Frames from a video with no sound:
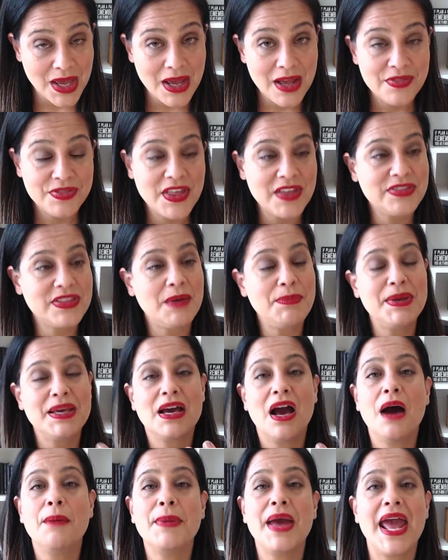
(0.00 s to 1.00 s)
that they
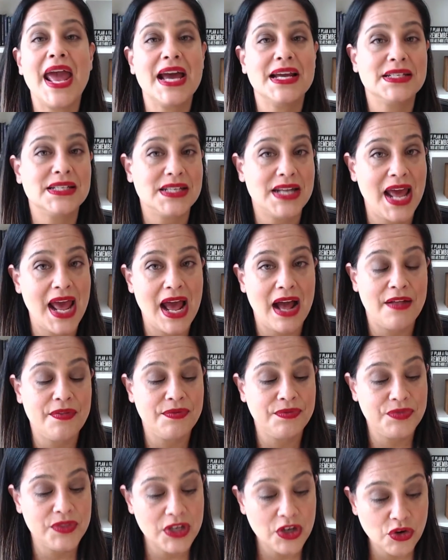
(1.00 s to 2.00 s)
become hand in
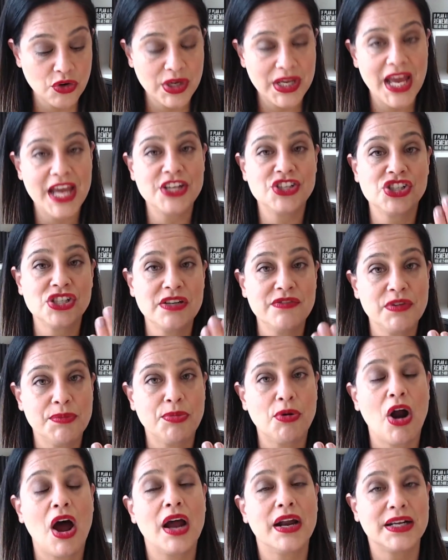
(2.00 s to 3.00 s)
hand. The creation of the
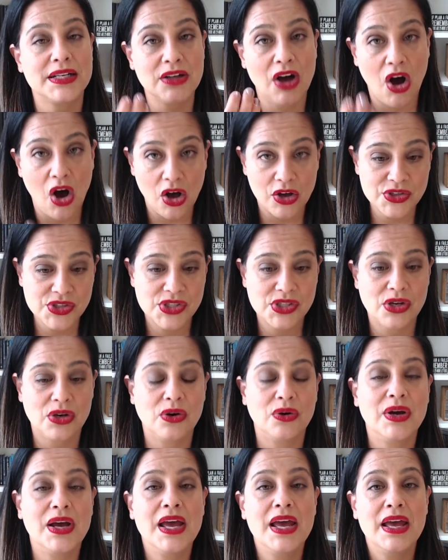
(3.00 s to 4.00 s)
product
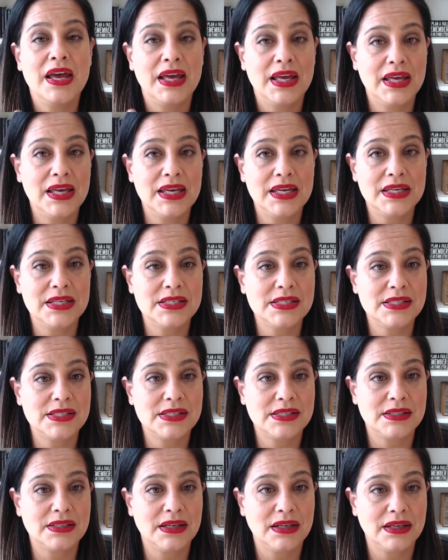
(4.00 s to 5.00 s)
also
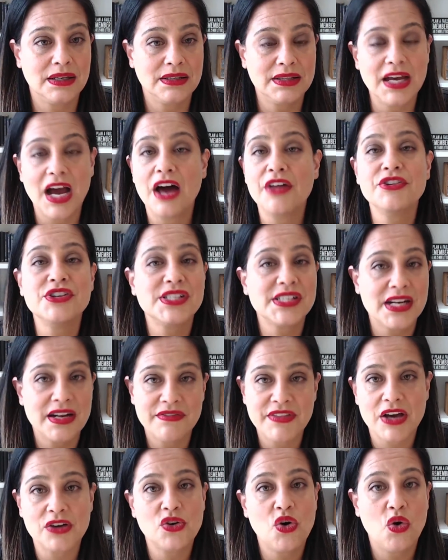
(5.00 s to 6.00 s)
is, the other side of
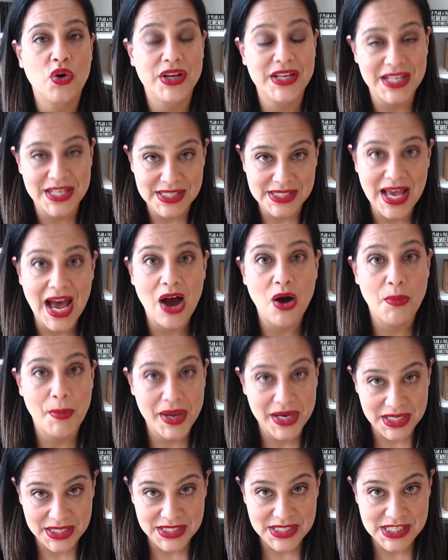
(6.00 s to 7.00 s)
that coin is how am I
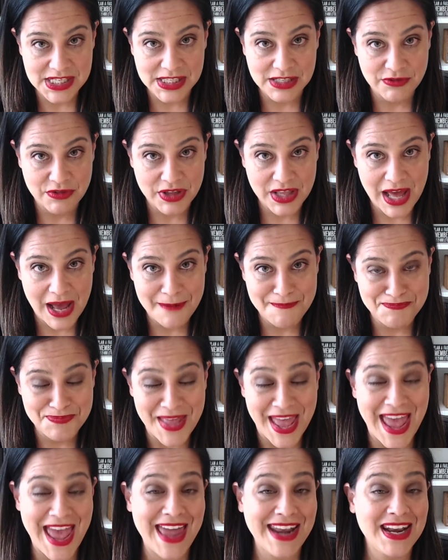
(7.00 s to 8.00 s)
going to deliver that?
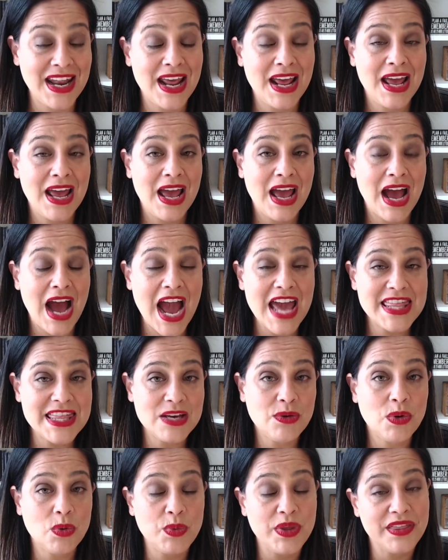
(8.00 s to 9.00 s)
And I
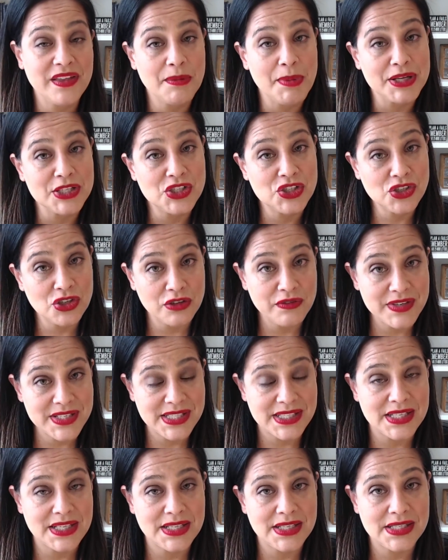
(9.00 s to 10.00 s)
think when we think about
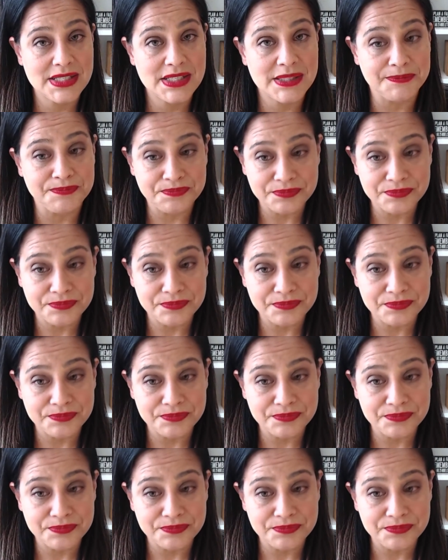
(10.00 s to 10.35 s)
services,